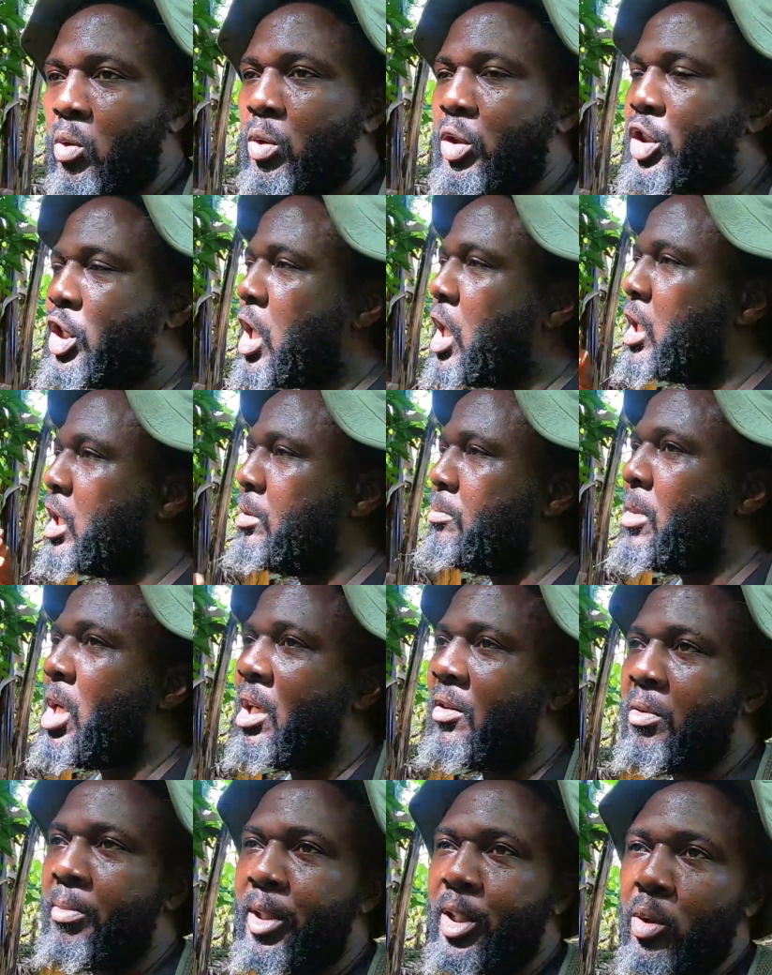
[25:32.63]
The good chocolate
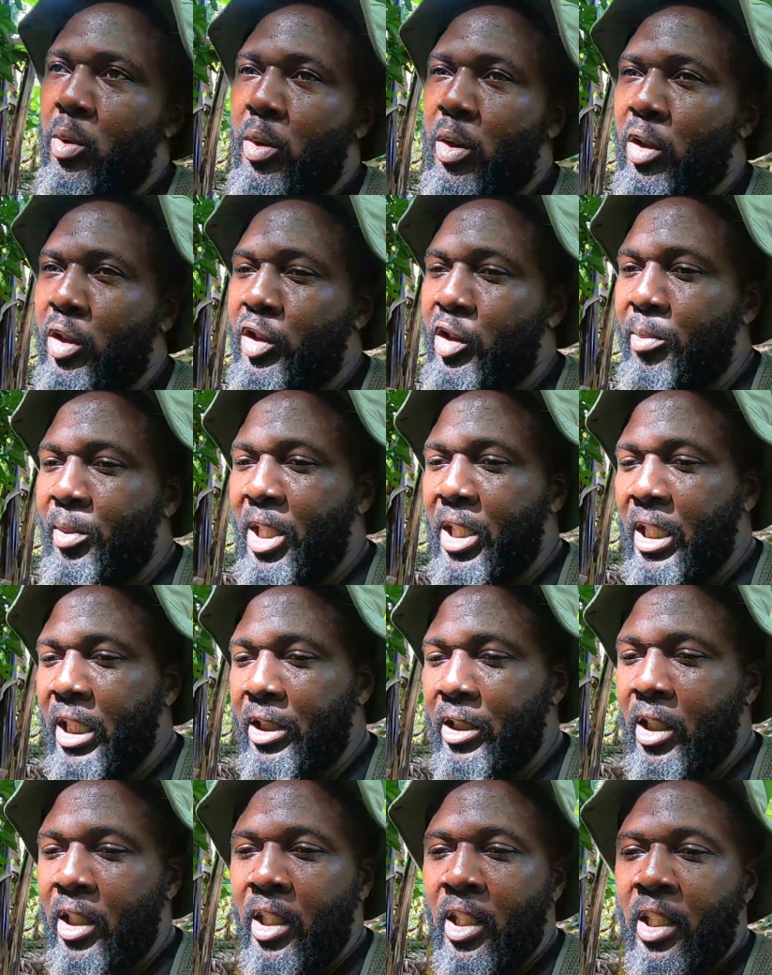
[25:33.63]
ball for make the good old
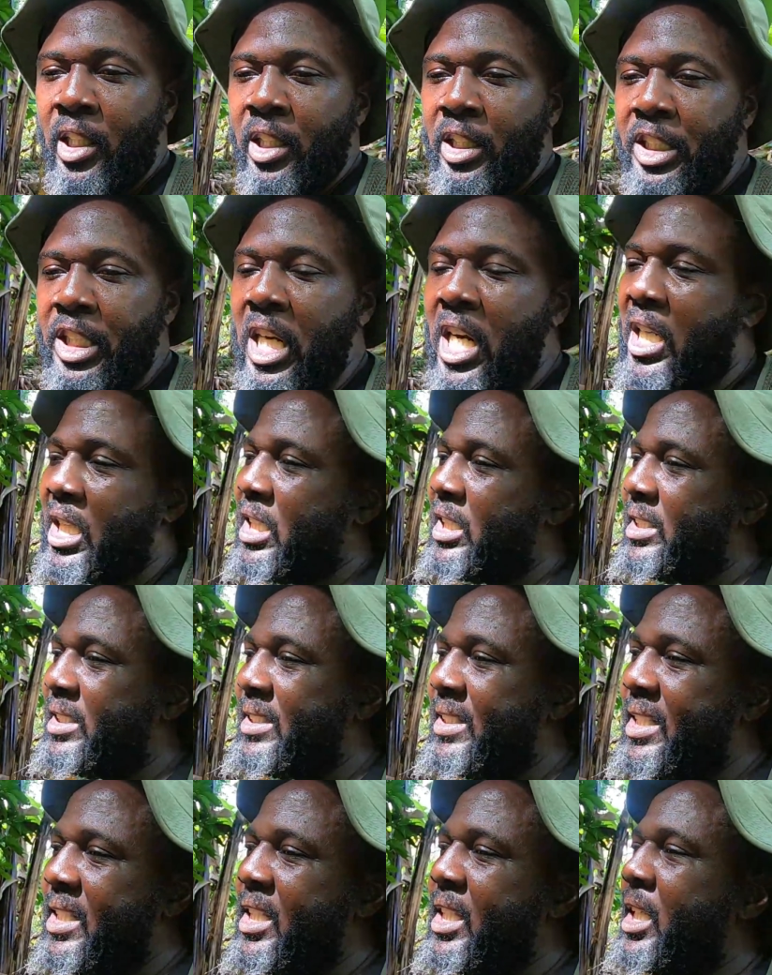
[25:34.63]
Jamaican chocolate
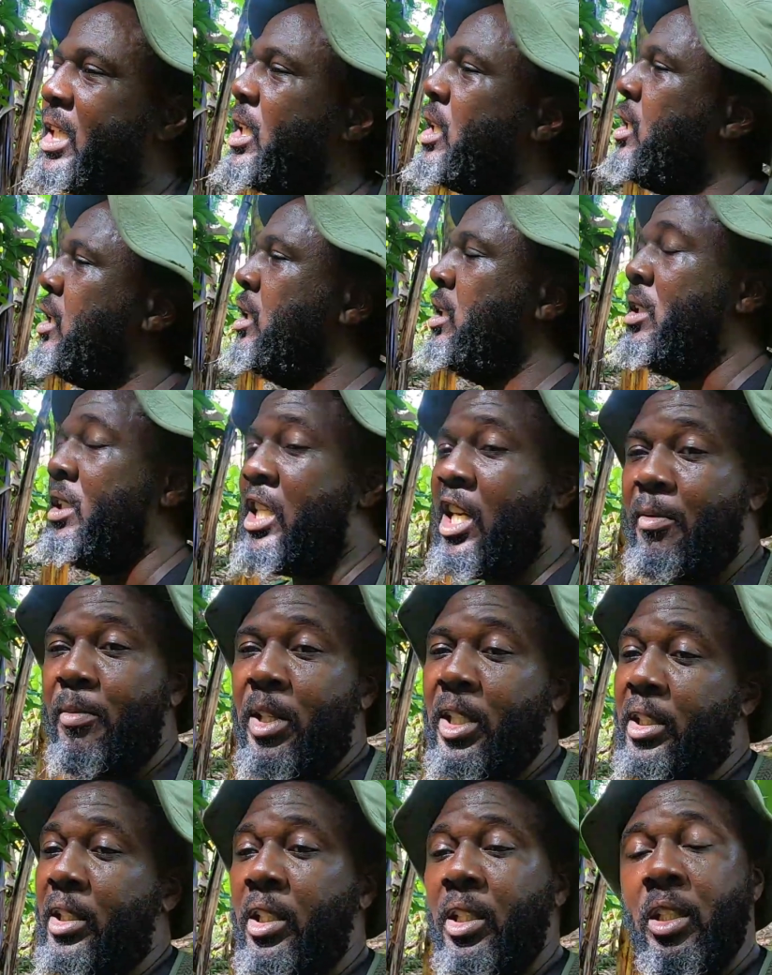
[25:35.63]
tea. Yeah,
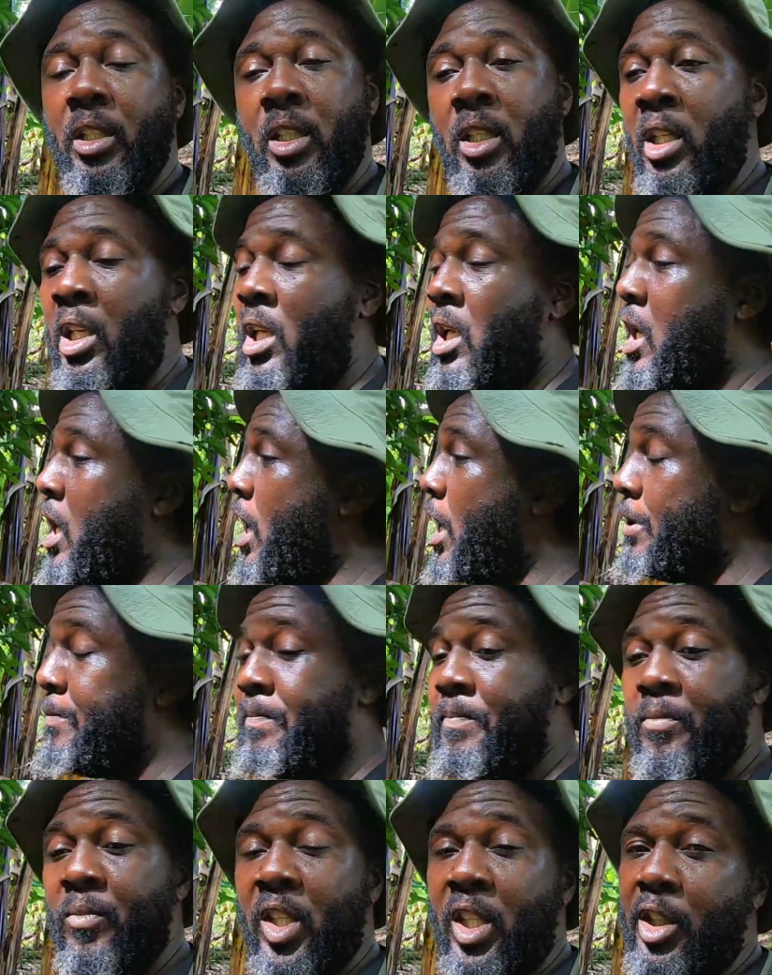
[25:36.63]
man.
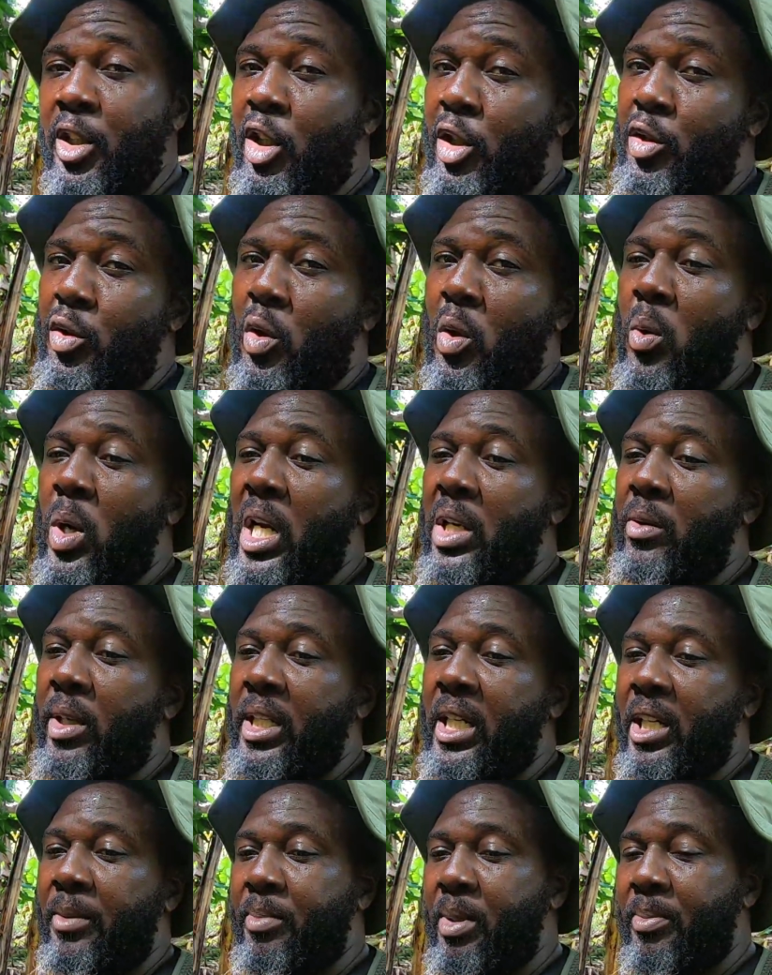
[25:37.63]
And you don't know, one
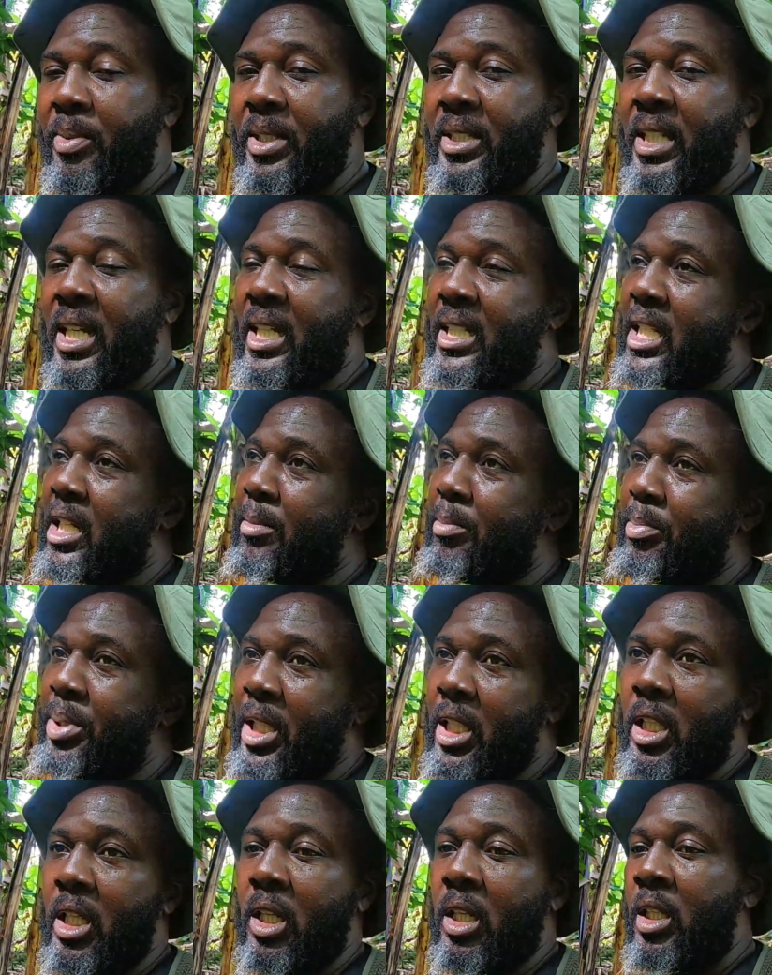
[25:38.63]
one hot pepper sauce and
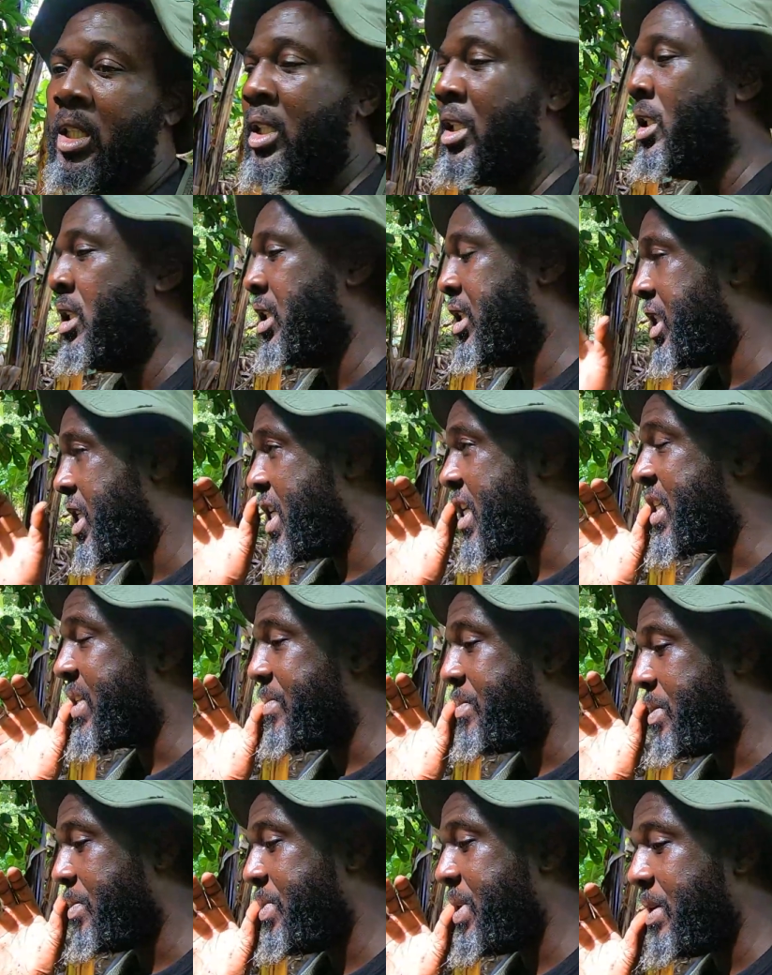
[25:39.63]
pickle.
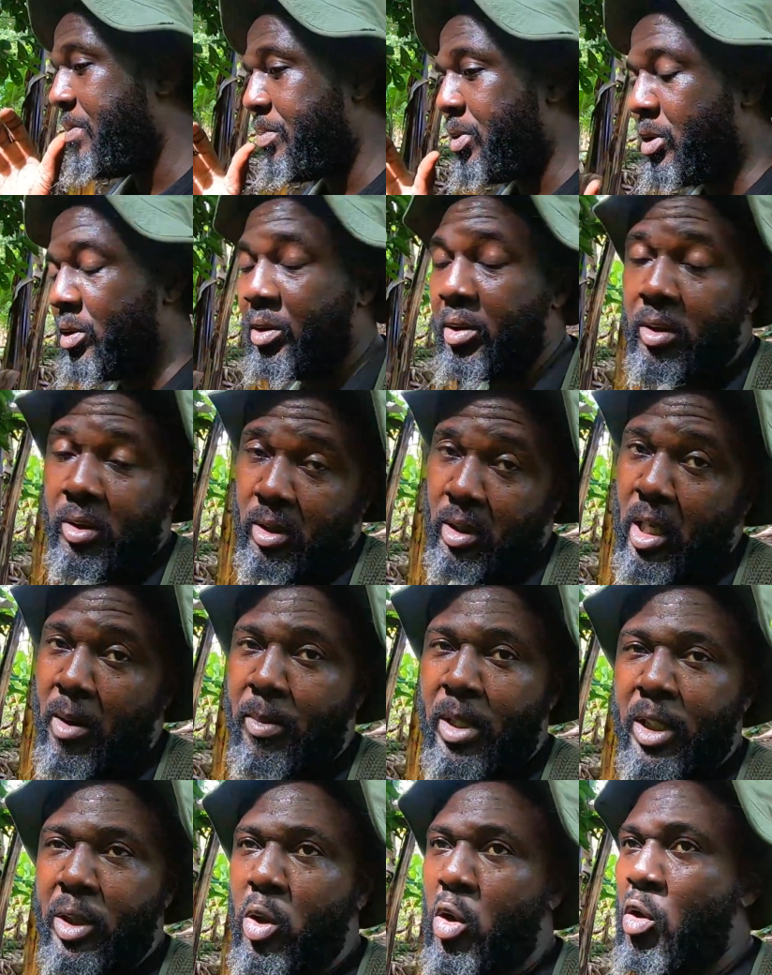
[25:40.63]
Yes, my people.
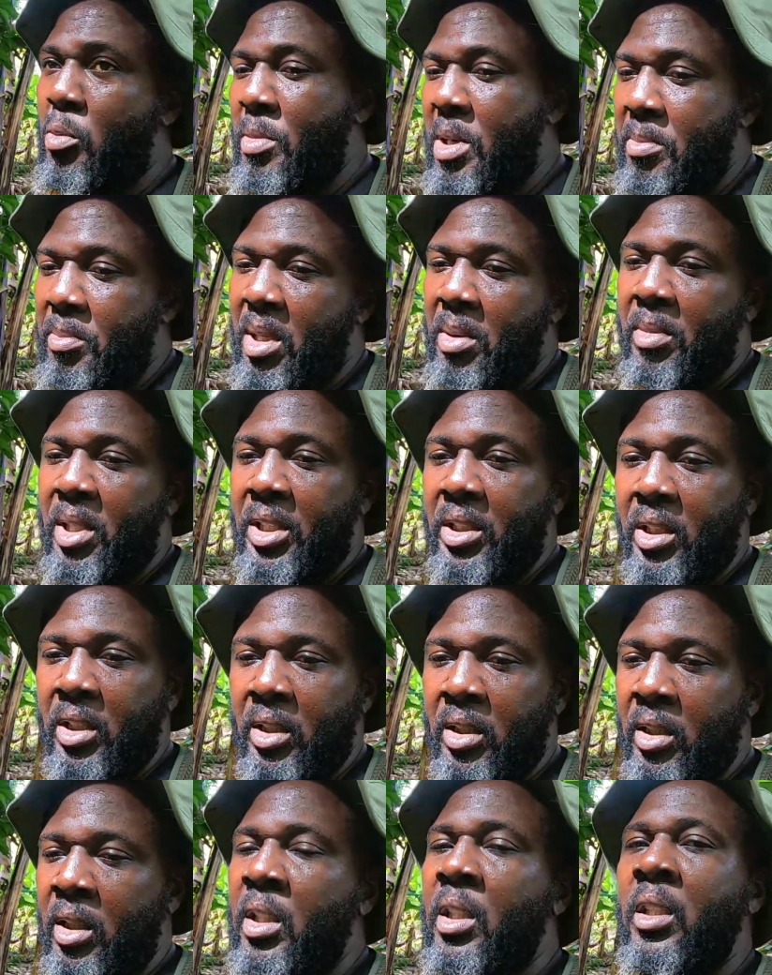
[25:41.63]
Yeah, man. Do remember, man.
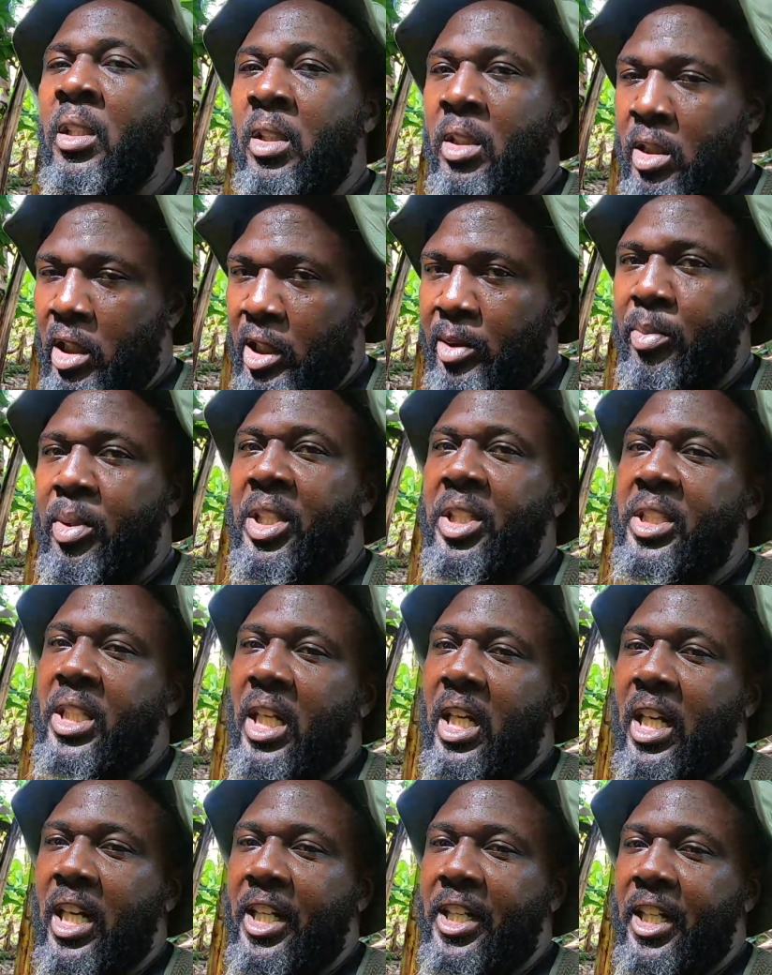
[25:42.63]
Just
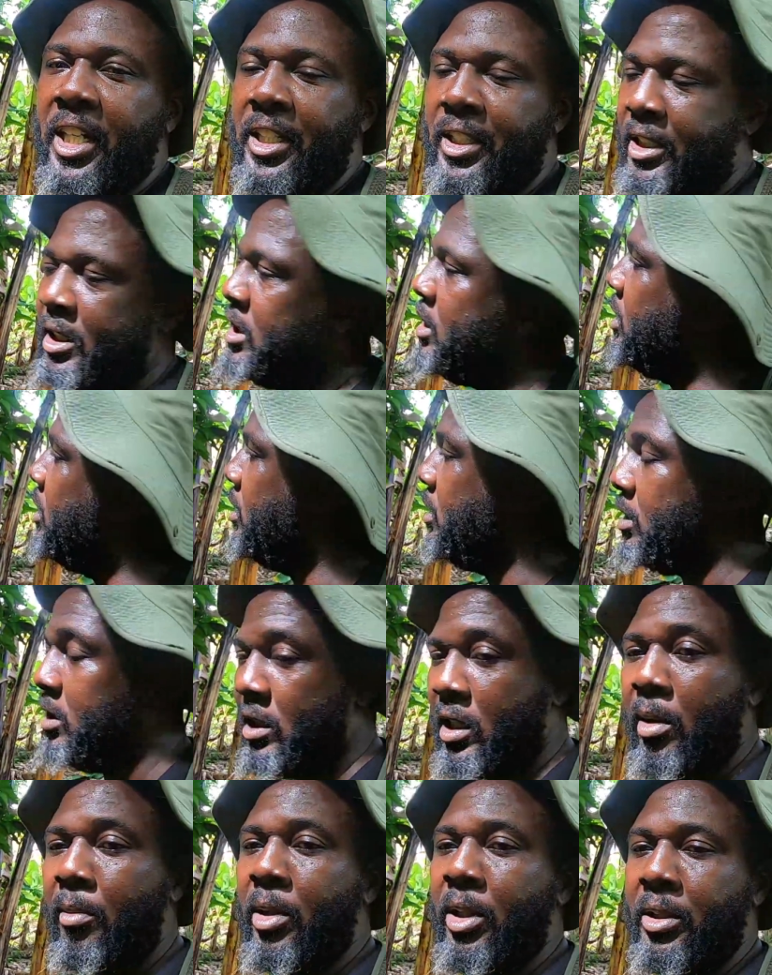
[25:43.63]
place your order.
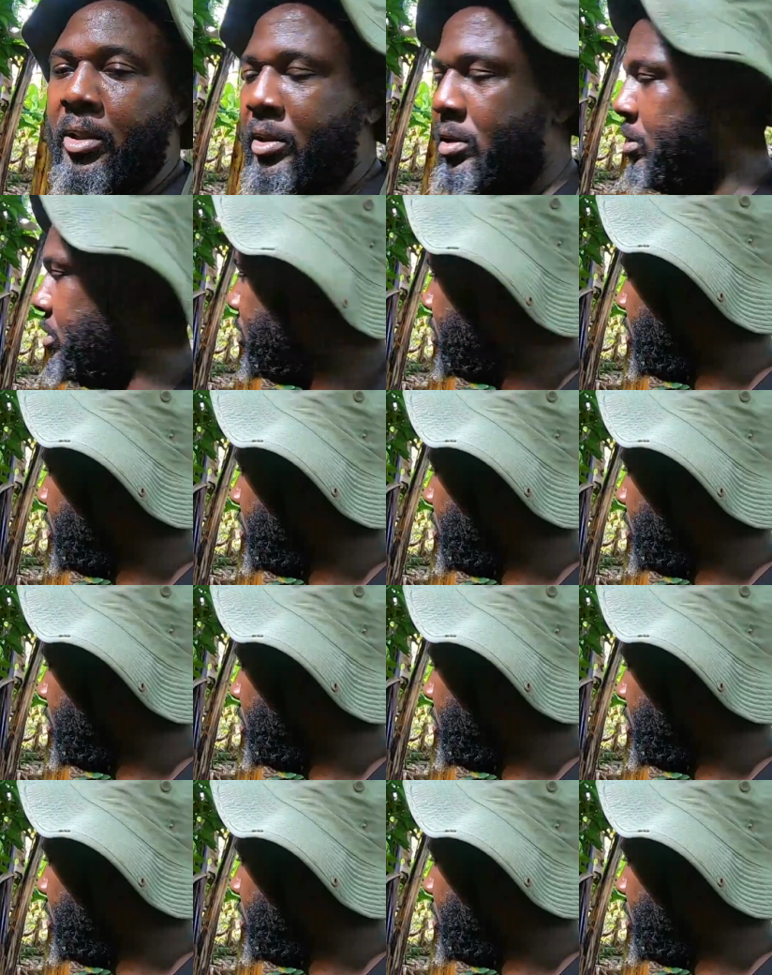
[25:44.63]
Yeah, man.